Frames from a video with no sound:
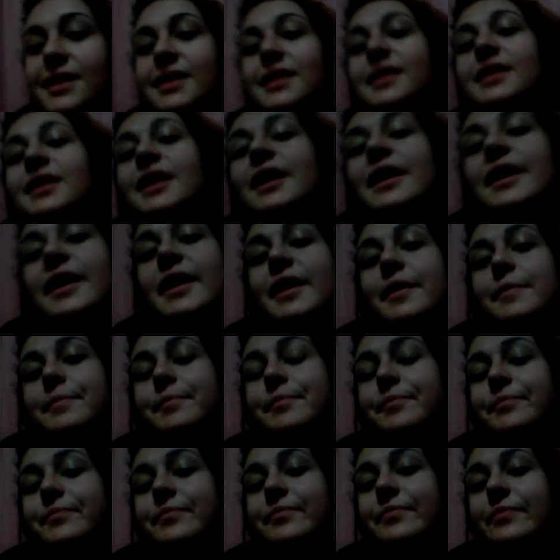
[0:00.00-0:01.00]
Yeah.
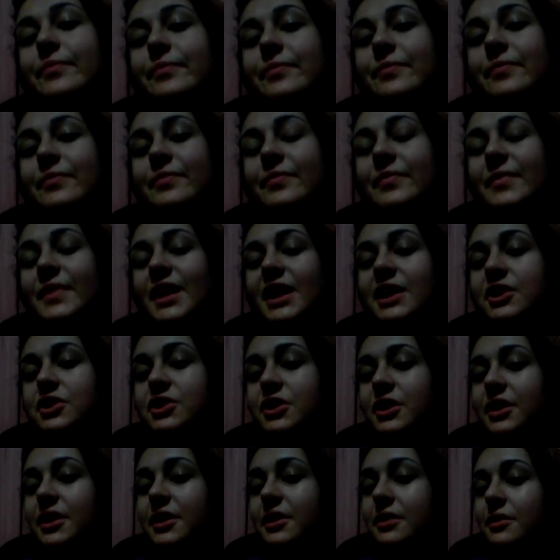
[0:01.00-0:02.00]
That
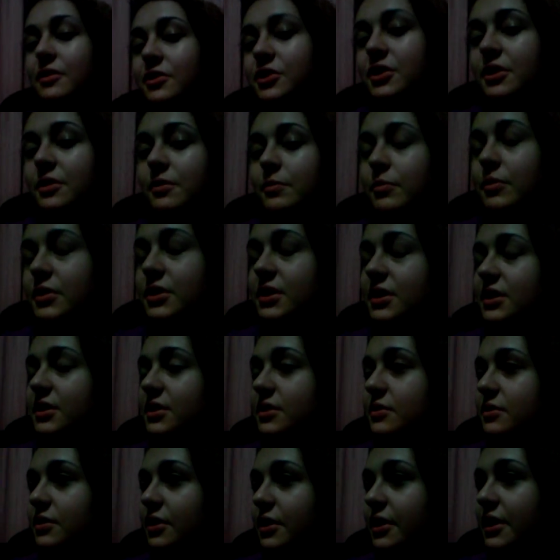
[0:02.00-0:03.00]
she was it
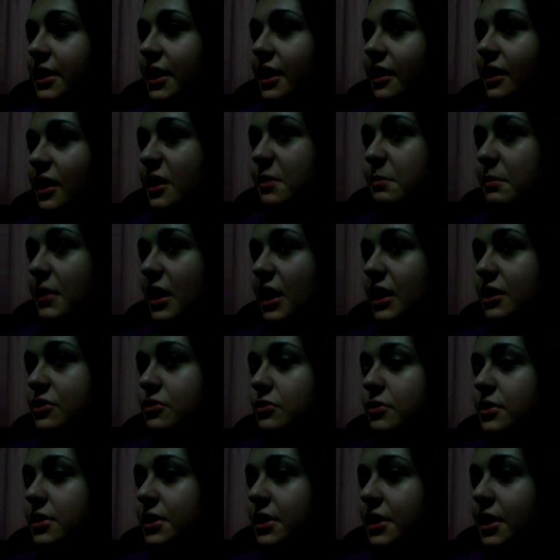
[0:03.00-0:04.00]
turning out like Marge or
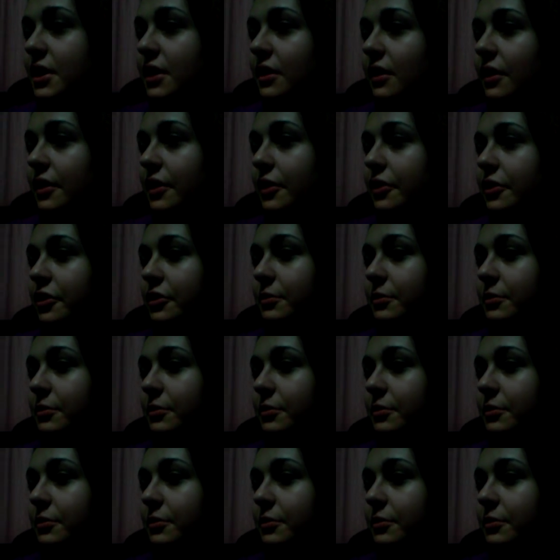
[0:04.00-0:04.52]
turning out like Homer?